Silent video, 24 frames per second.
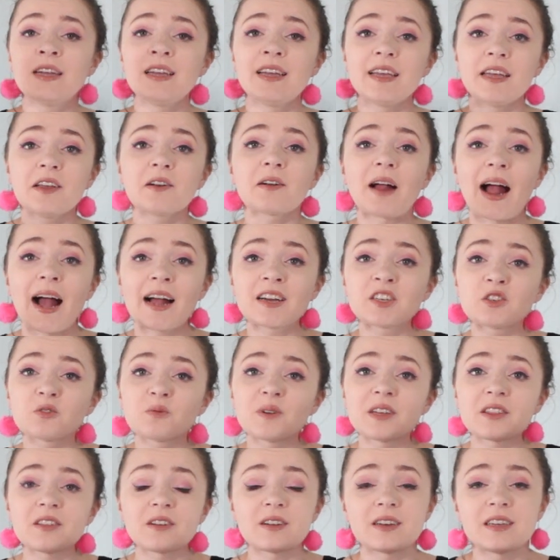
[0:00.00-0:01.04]
interact
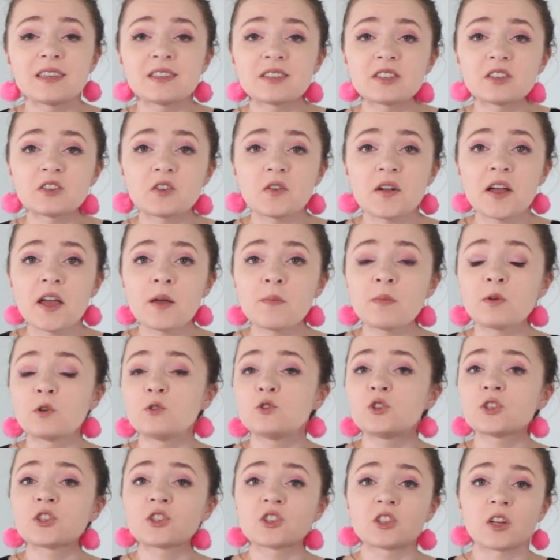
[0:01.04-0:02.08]
with on Instagram, who
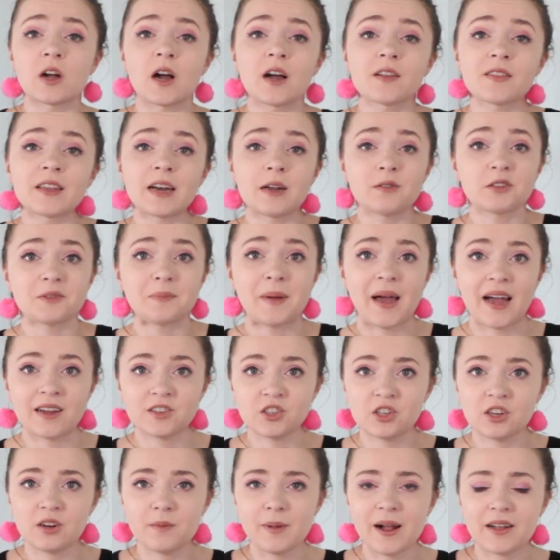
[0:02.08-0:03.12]
just saw that I was
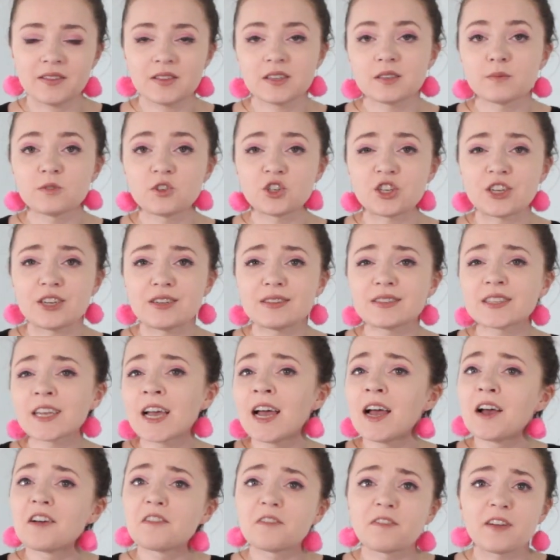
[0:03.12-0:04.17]
passionate about these machines,
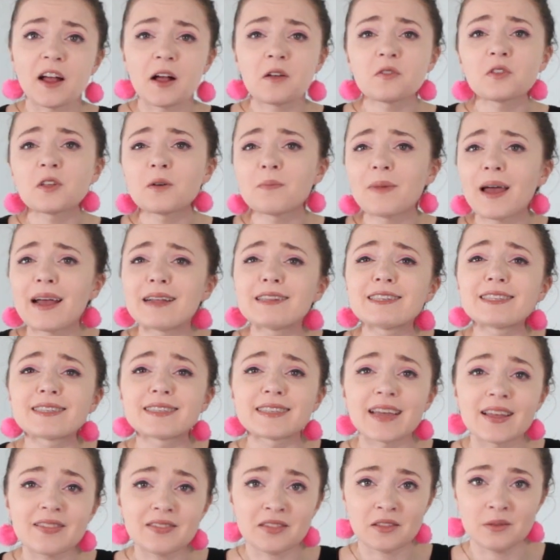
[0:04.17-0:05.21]
found them, and
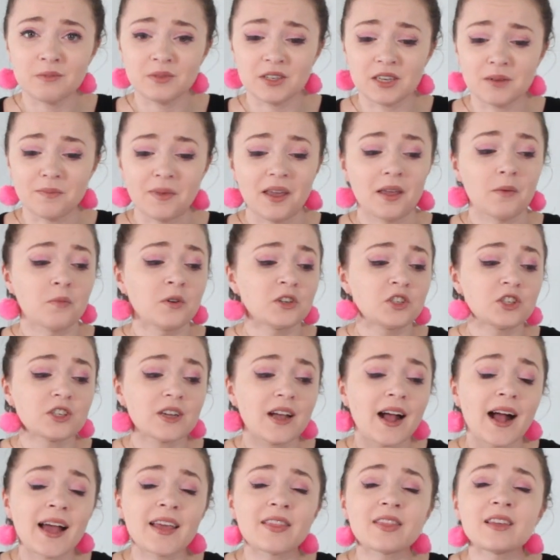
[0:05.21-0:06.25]
sent them to me, which
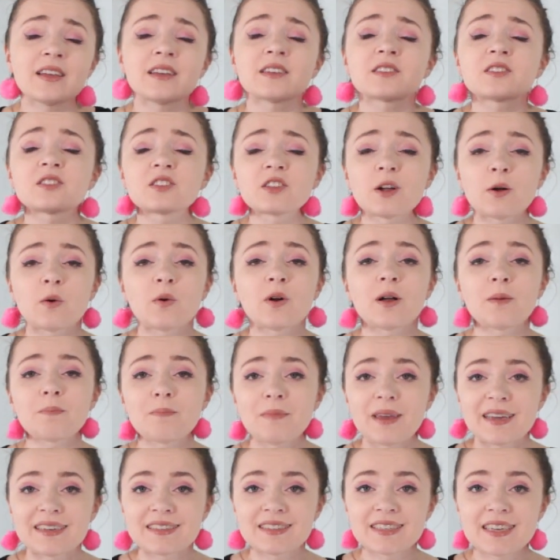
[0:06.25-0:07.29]
I think is so
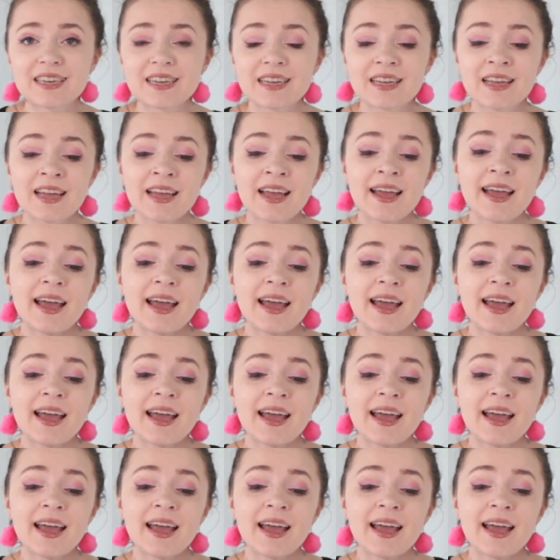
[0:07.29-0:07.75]
amazing.